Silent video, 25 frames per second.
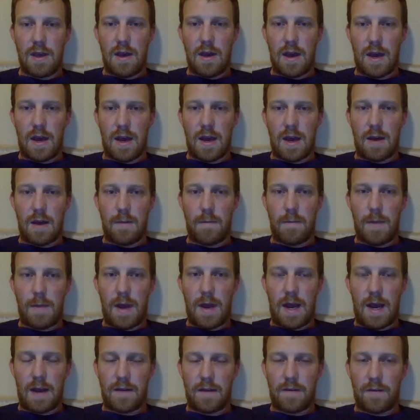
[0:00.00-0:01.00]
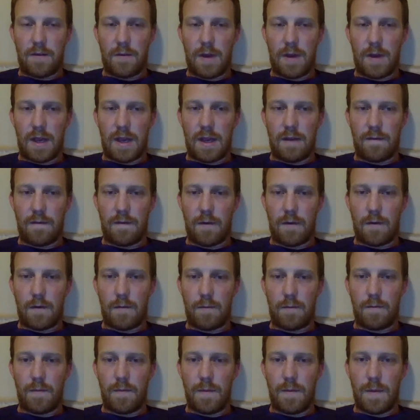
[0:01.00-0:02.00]
out of the way
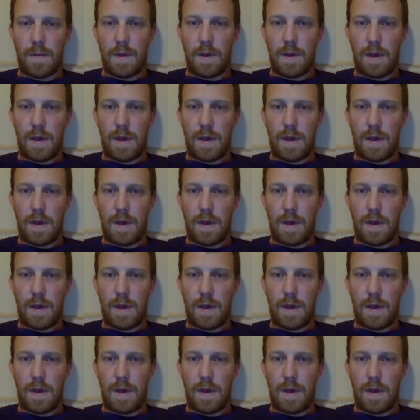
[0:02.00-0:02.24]
from